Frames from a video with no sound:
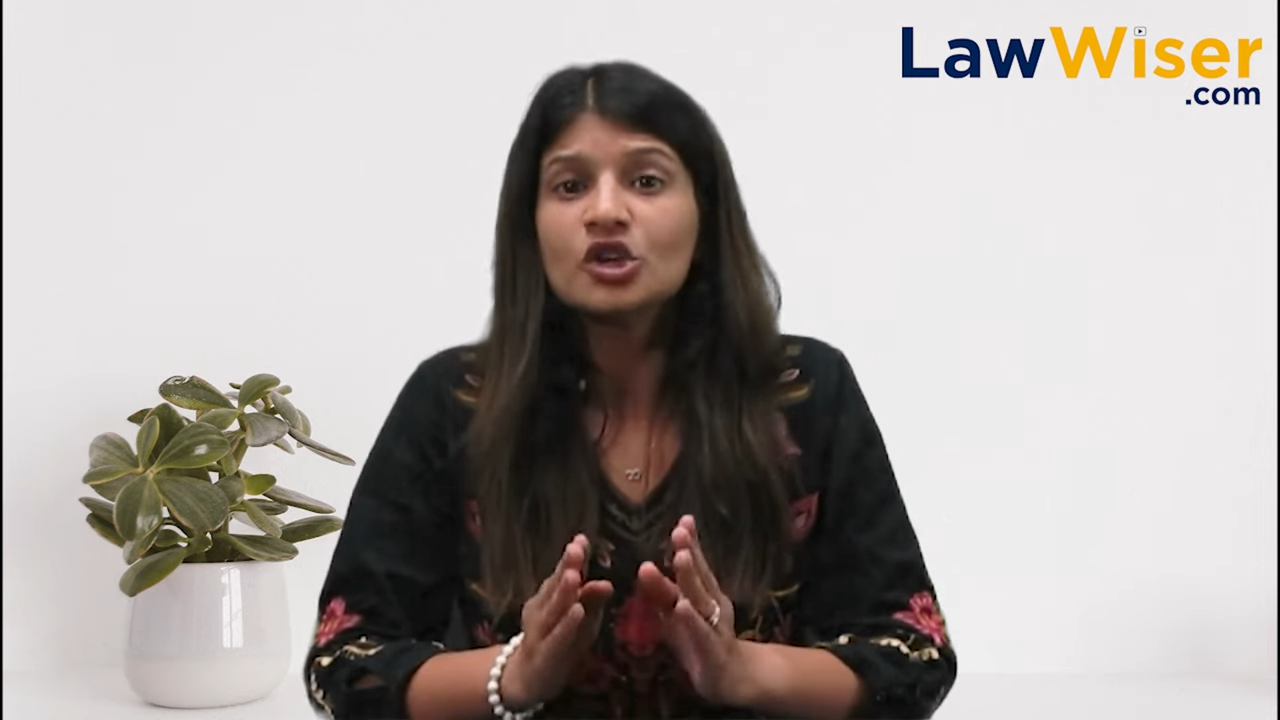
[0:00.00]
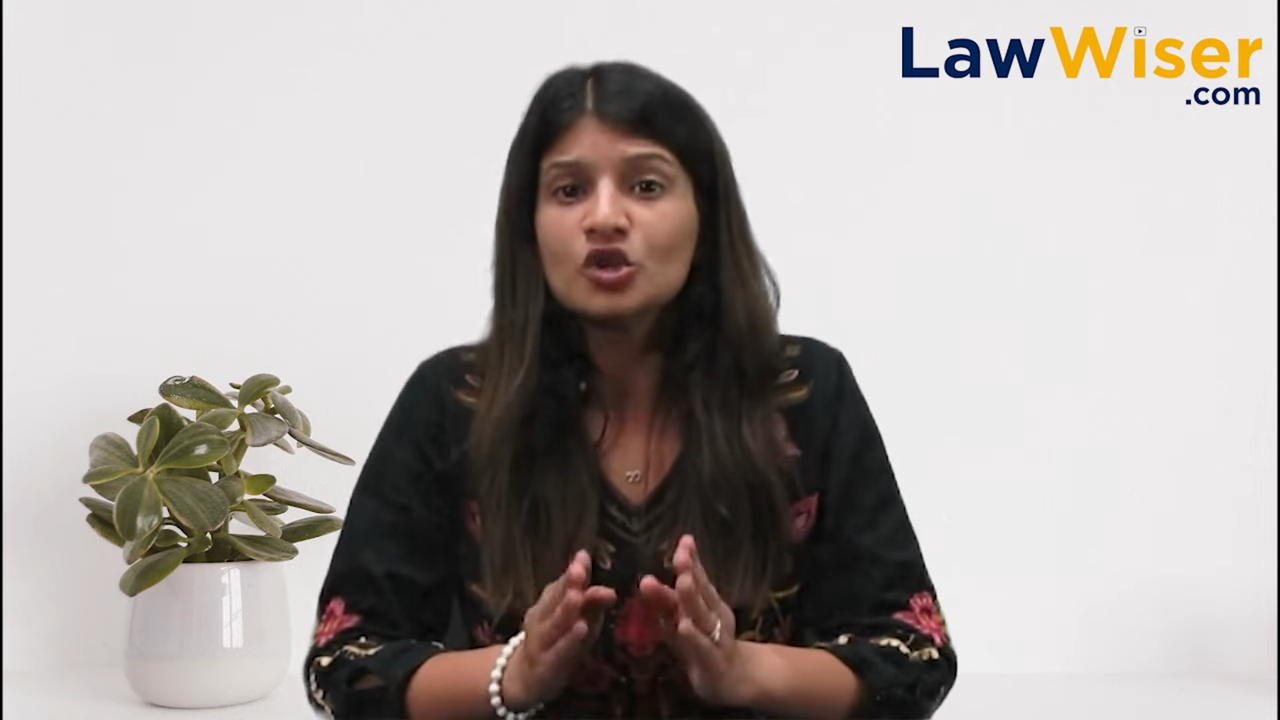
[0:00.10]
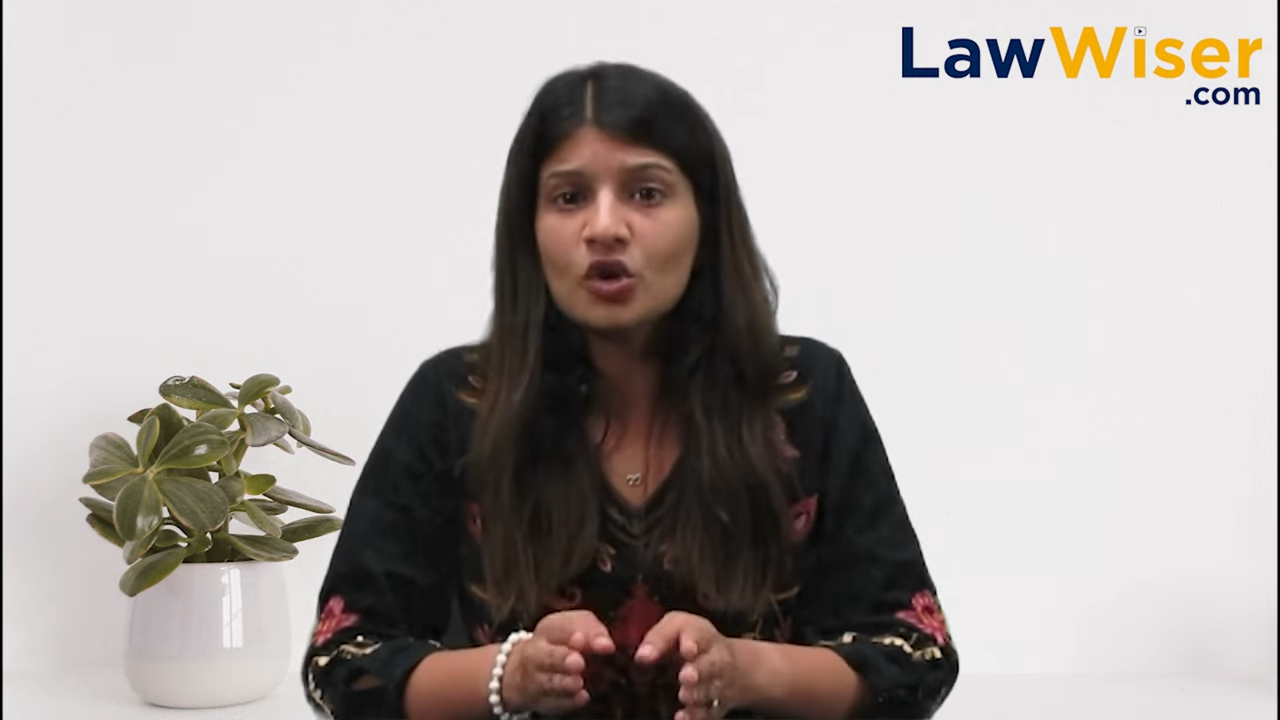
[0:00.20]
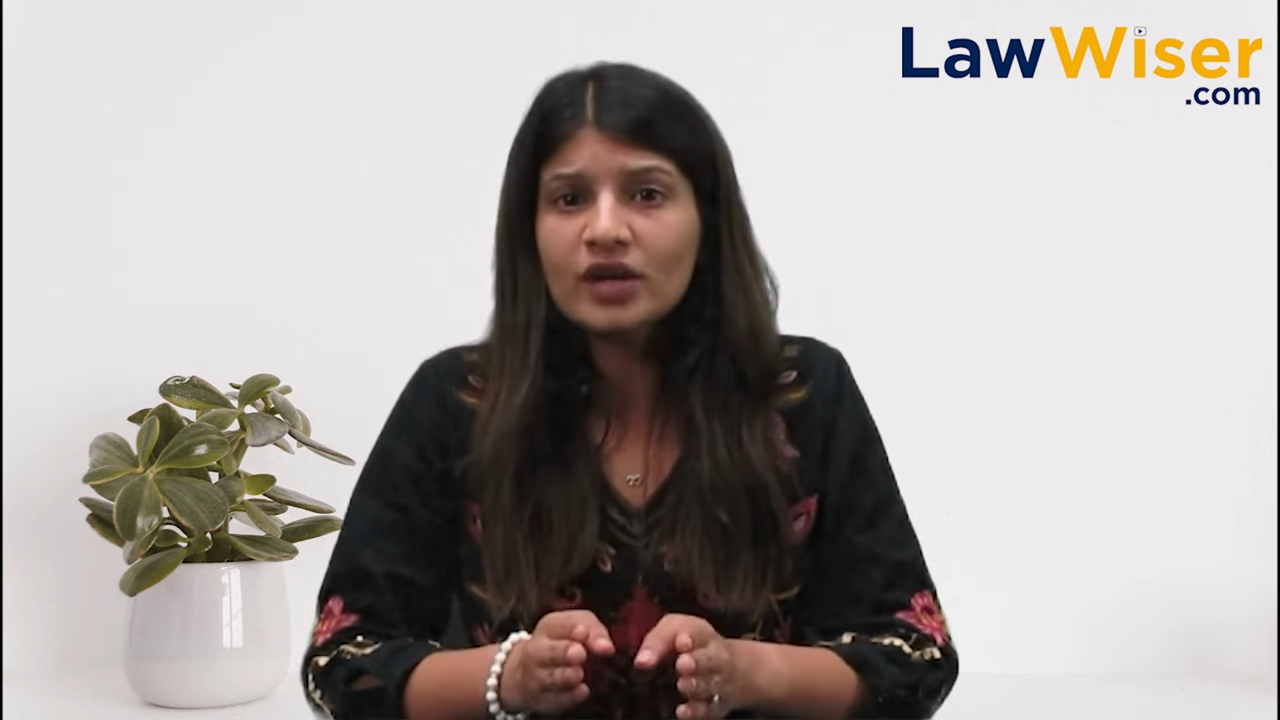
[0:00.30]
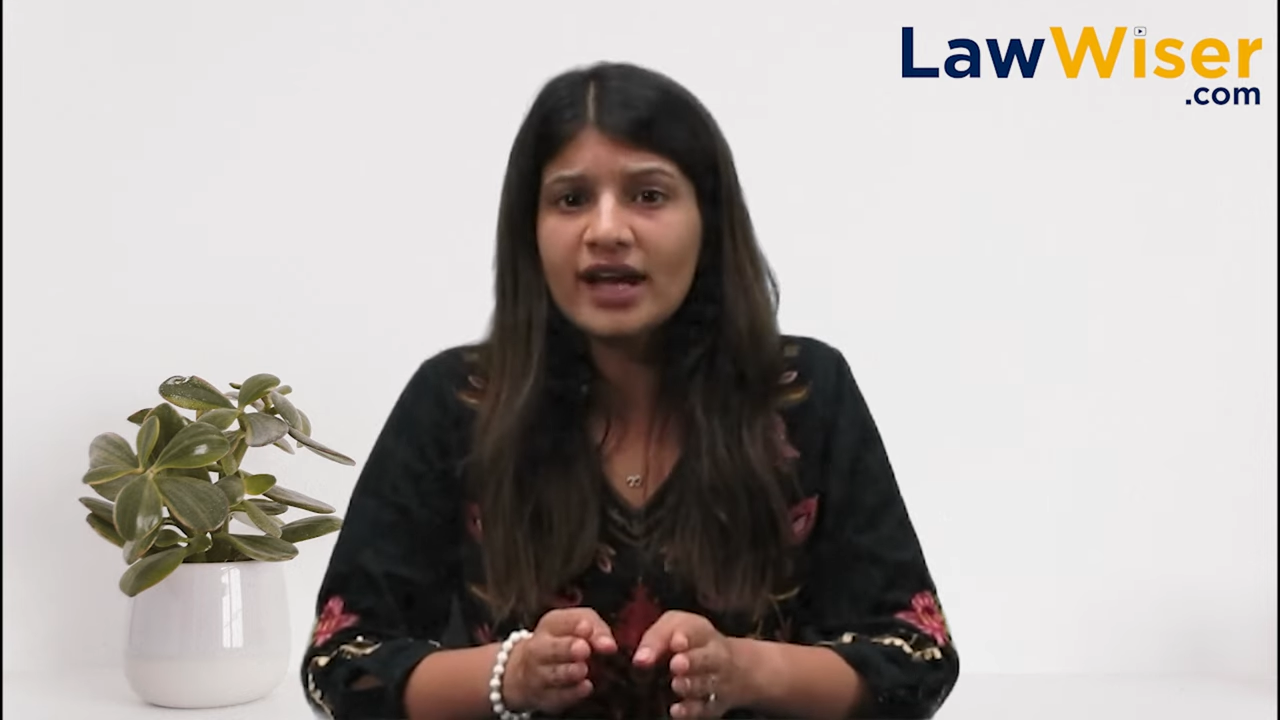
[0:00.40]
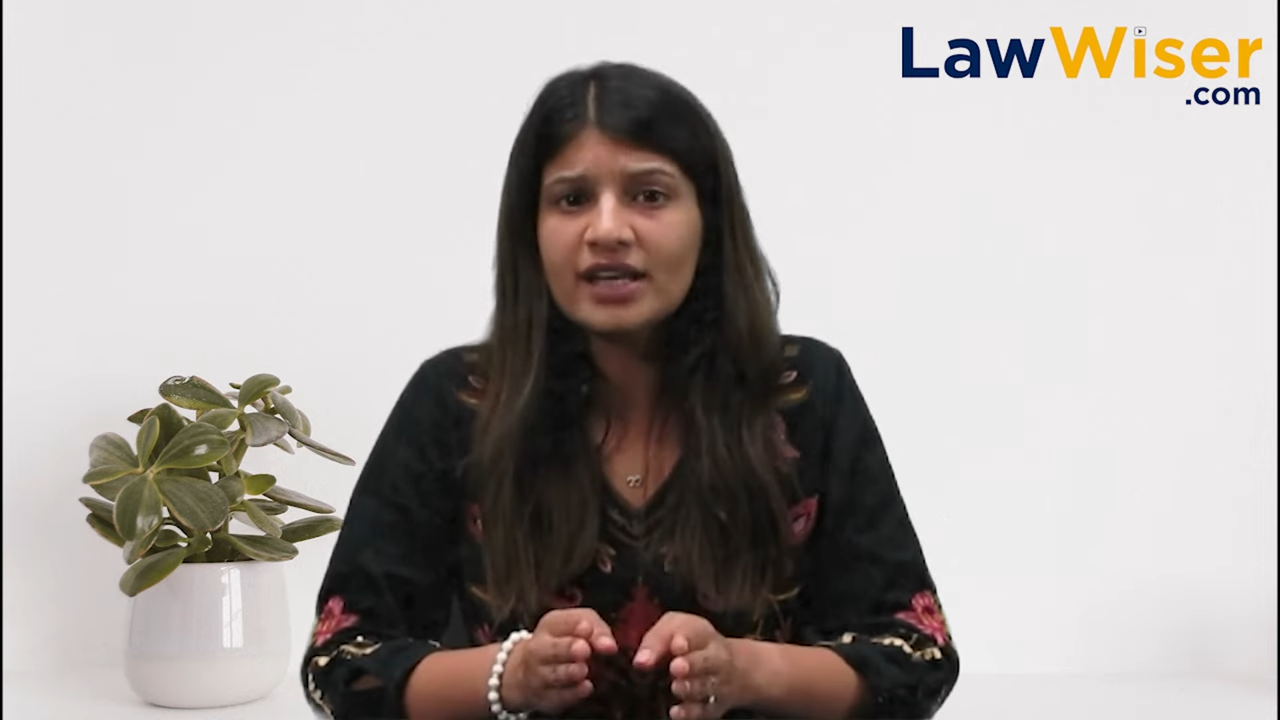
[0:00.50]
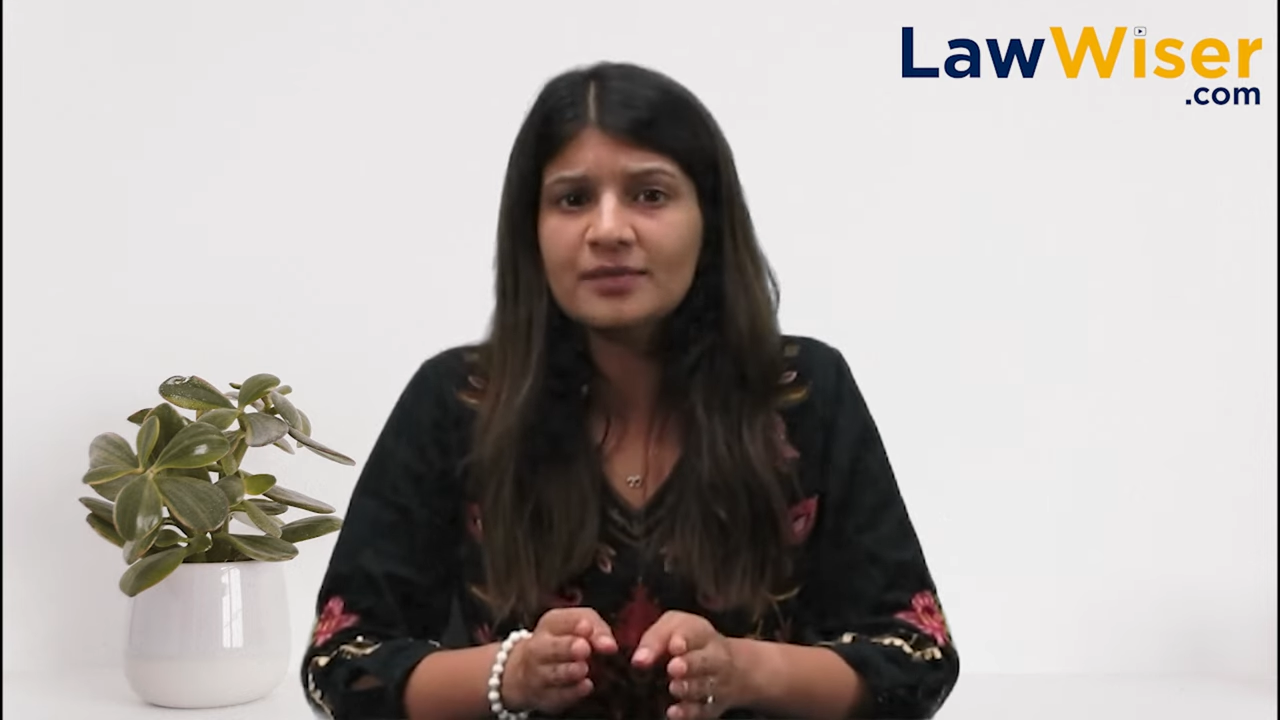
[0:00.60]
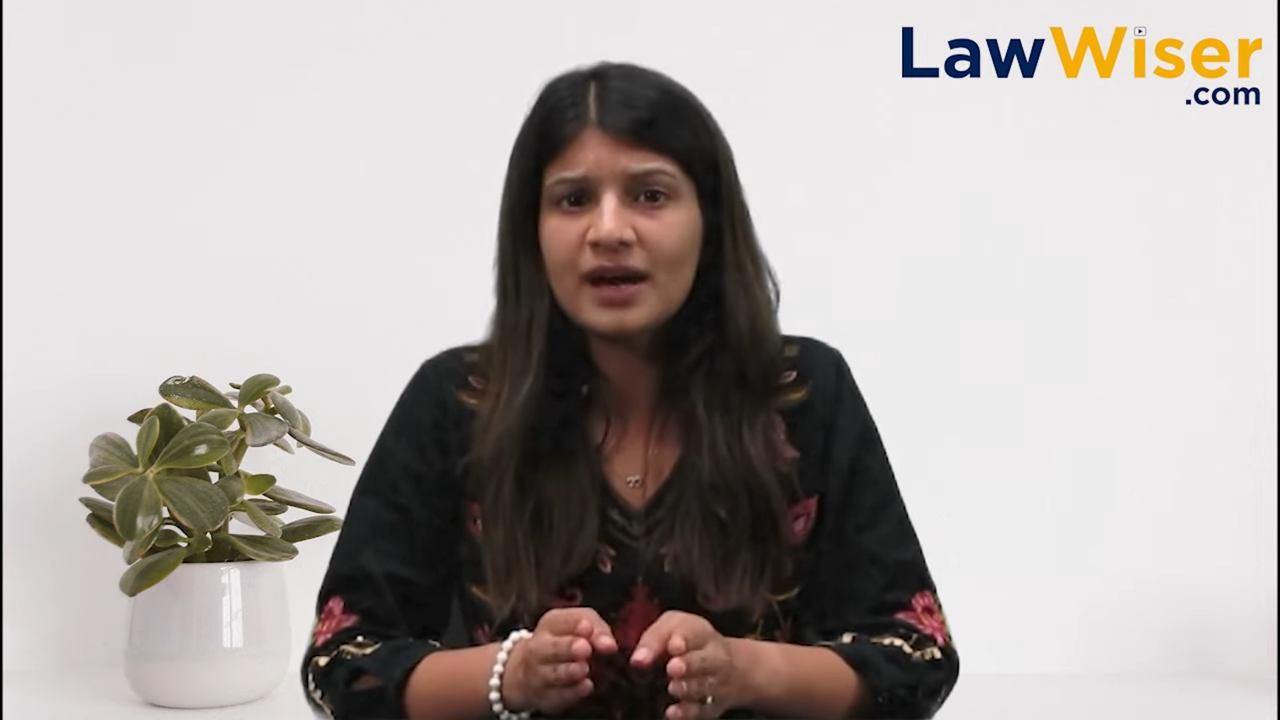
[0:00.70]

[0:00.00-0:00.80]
no carry